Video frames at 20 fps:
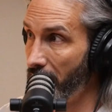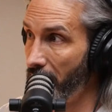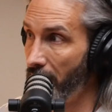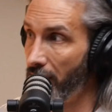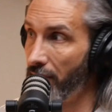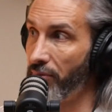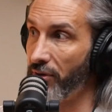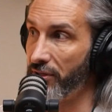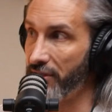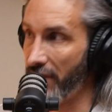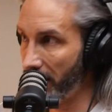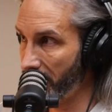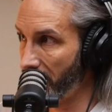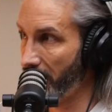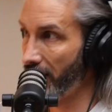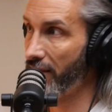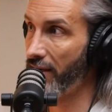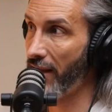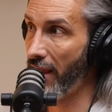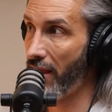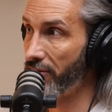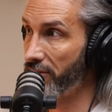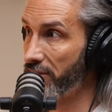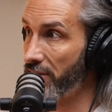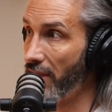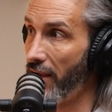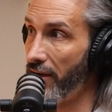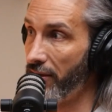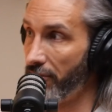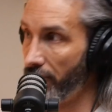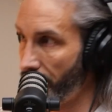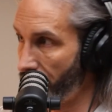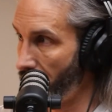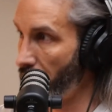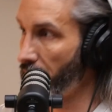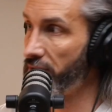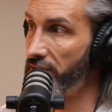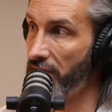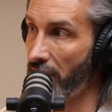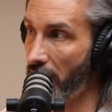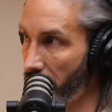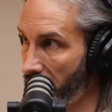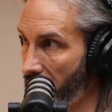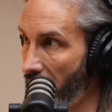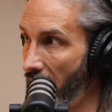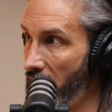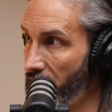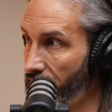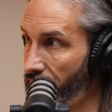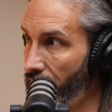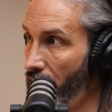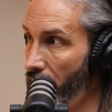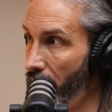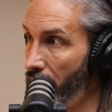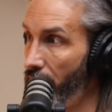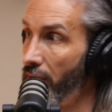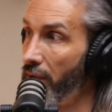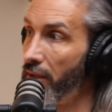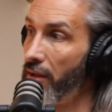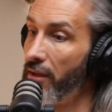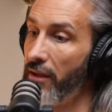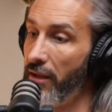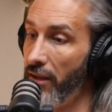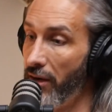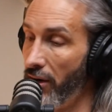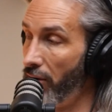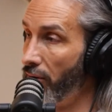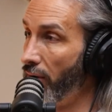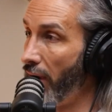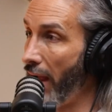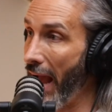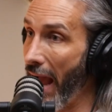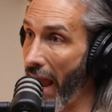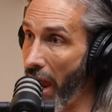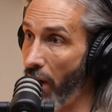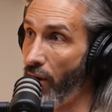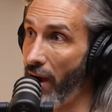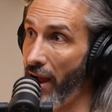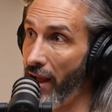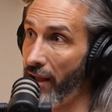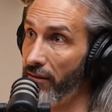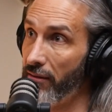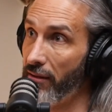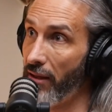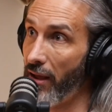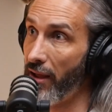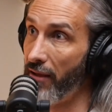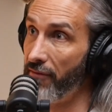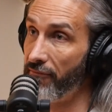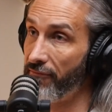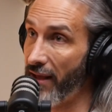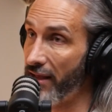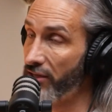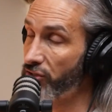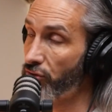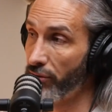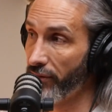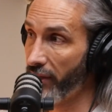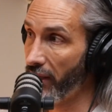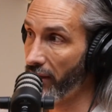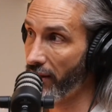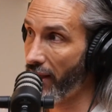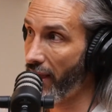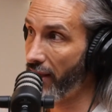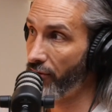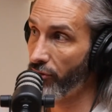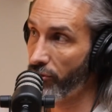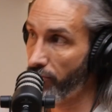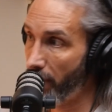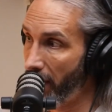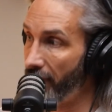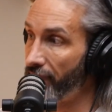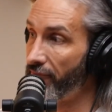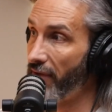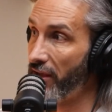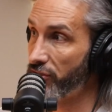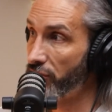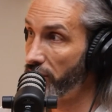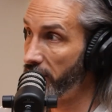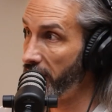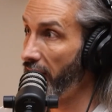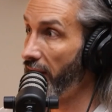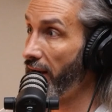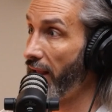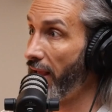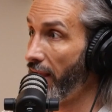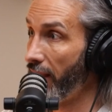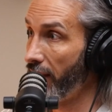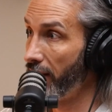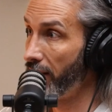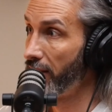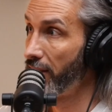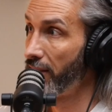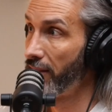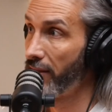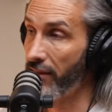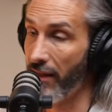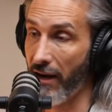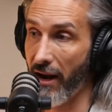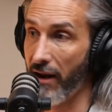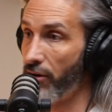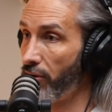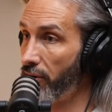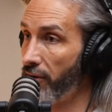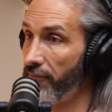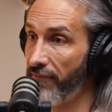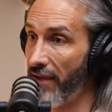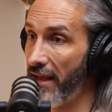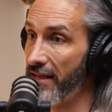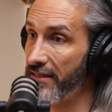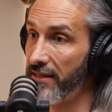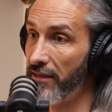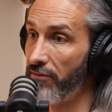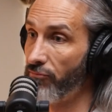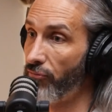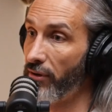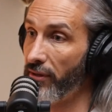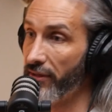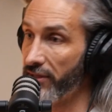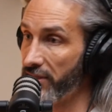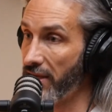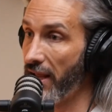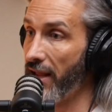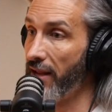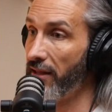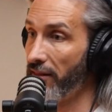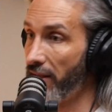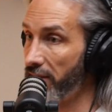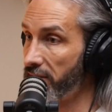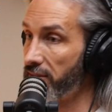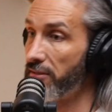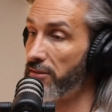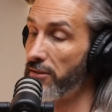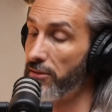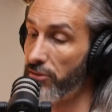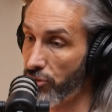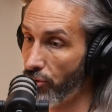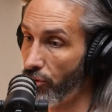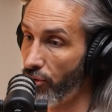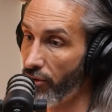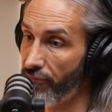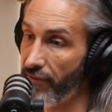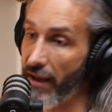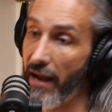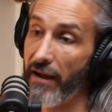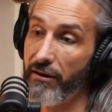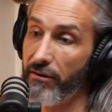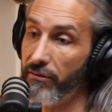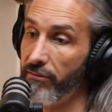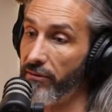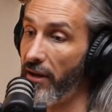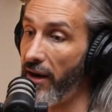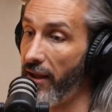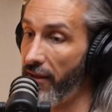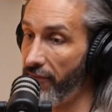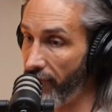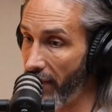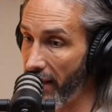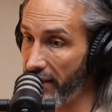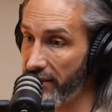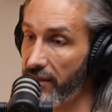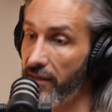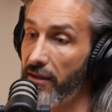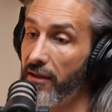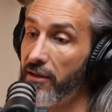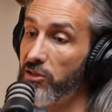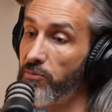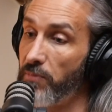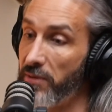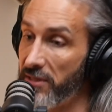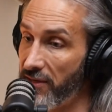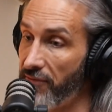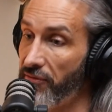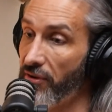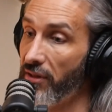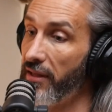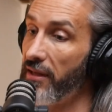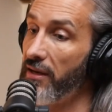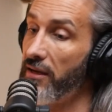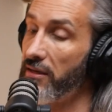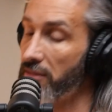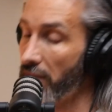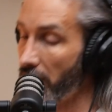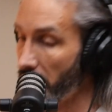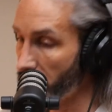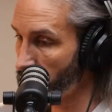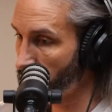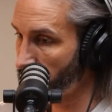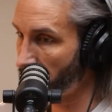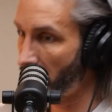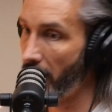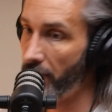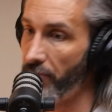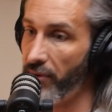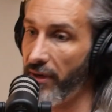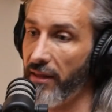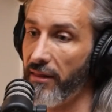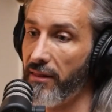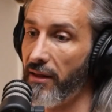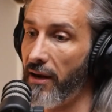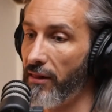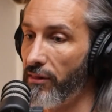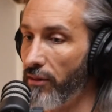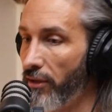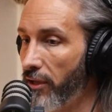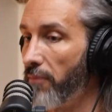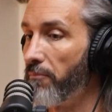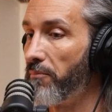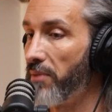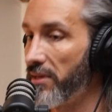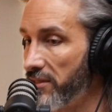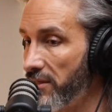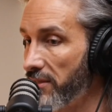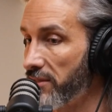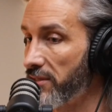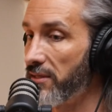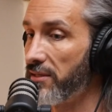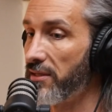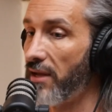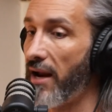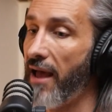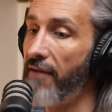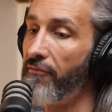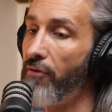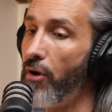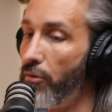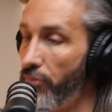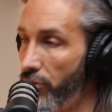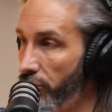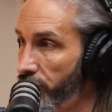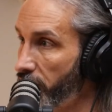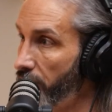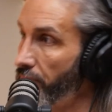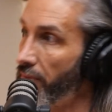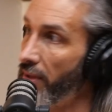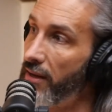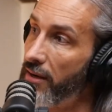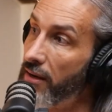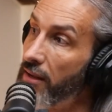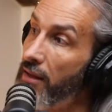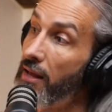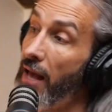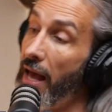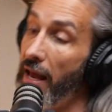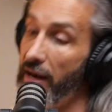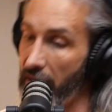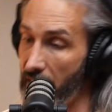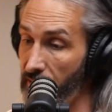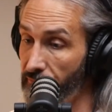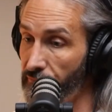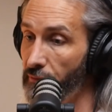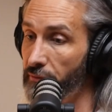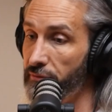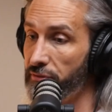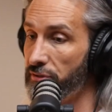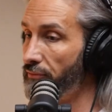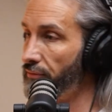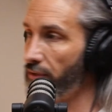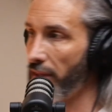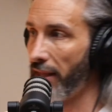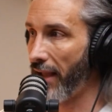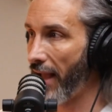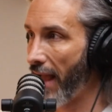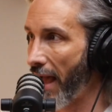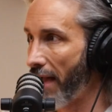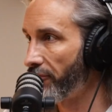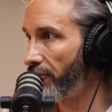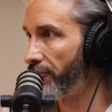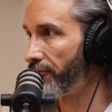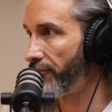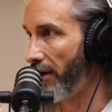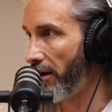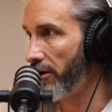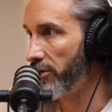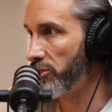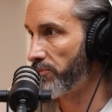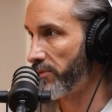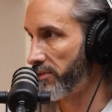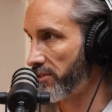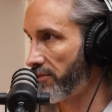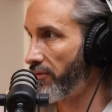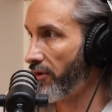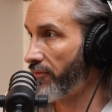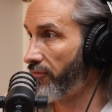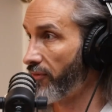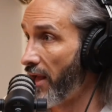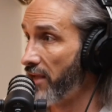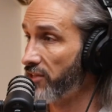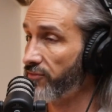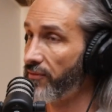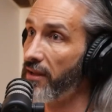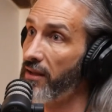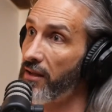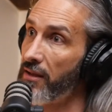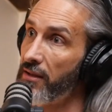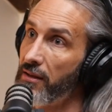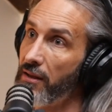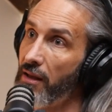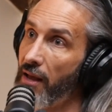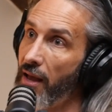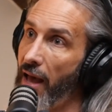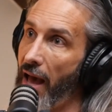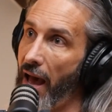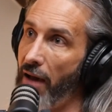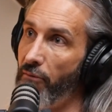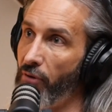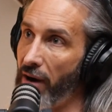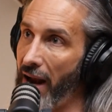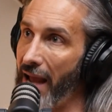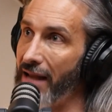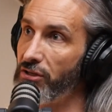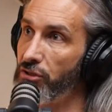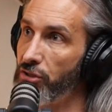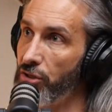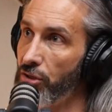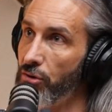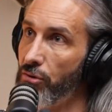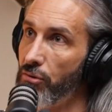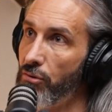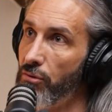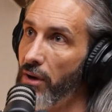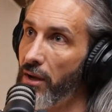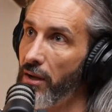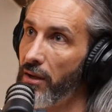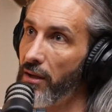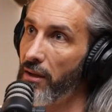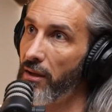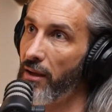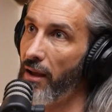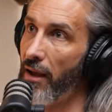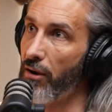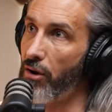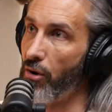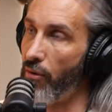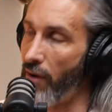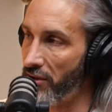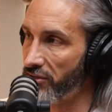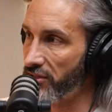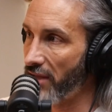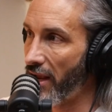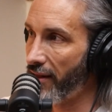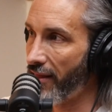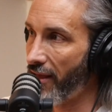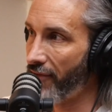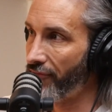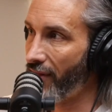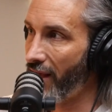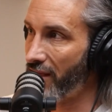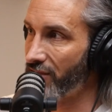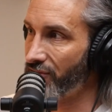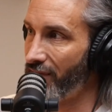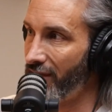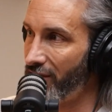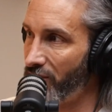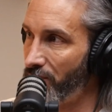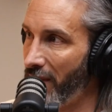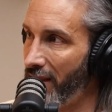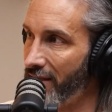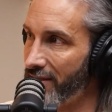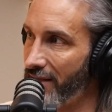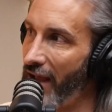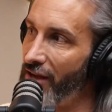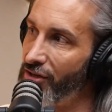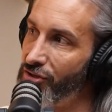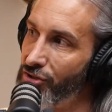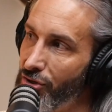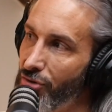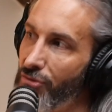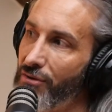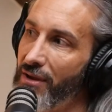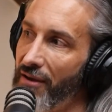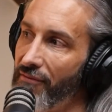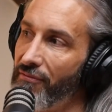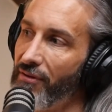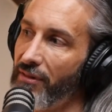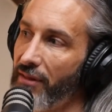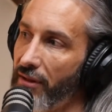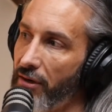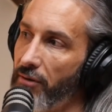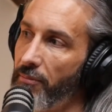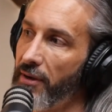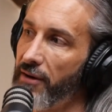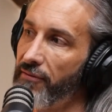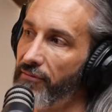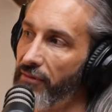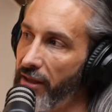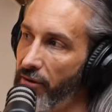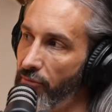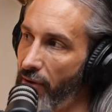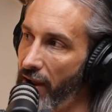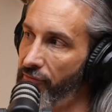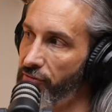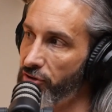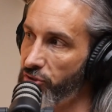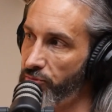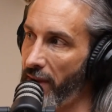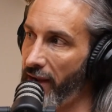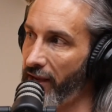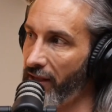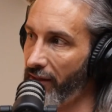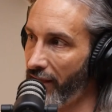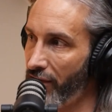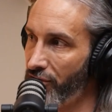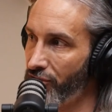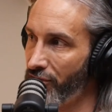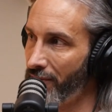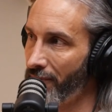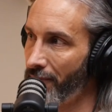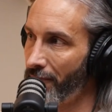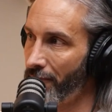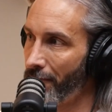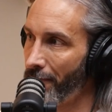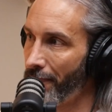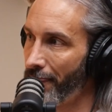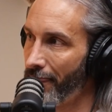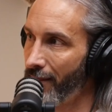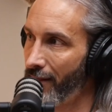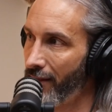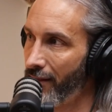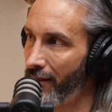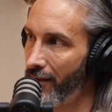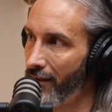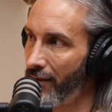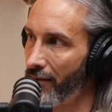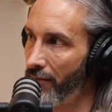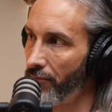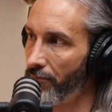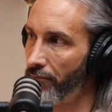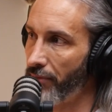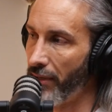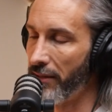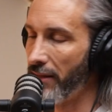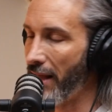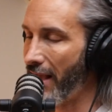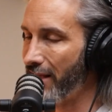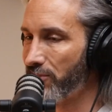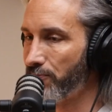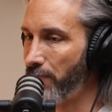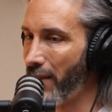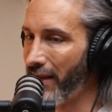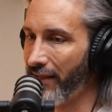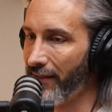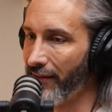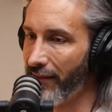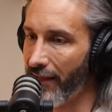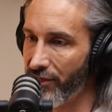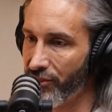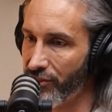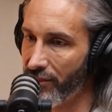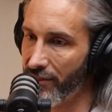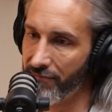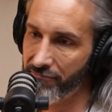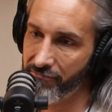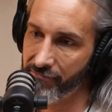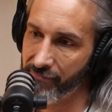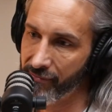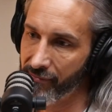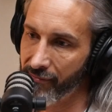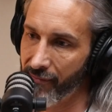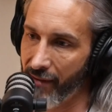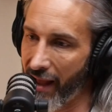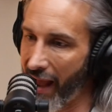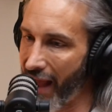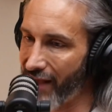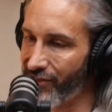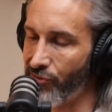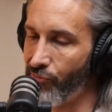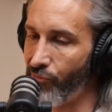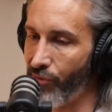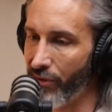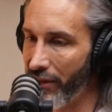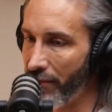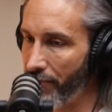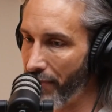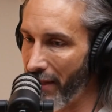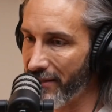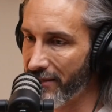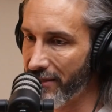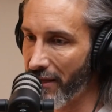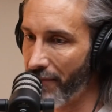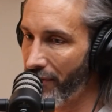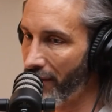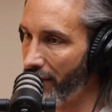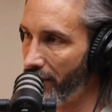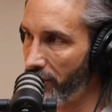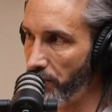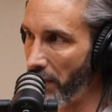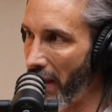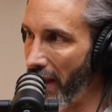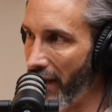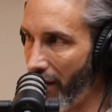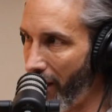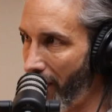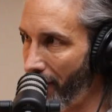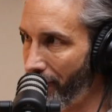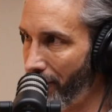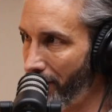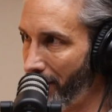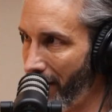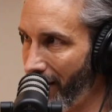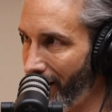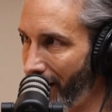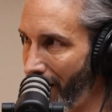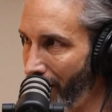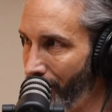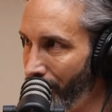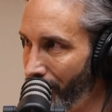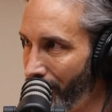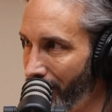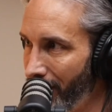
protecting the downside, focusing on cash flow, how I invest only aligned with my investor DNA, that I don't invest in real estate unless it's a store of value, that I invest specifically in intellectual property, that I look at businesses that I have ownership in and influence over. Like I have a very specific philosophy. And when I do go outside of that philosophy, it's because I do give a little bit of leeway for speculation. Mm-hmm. But that speculation hasn't really been something that's paid off in my life.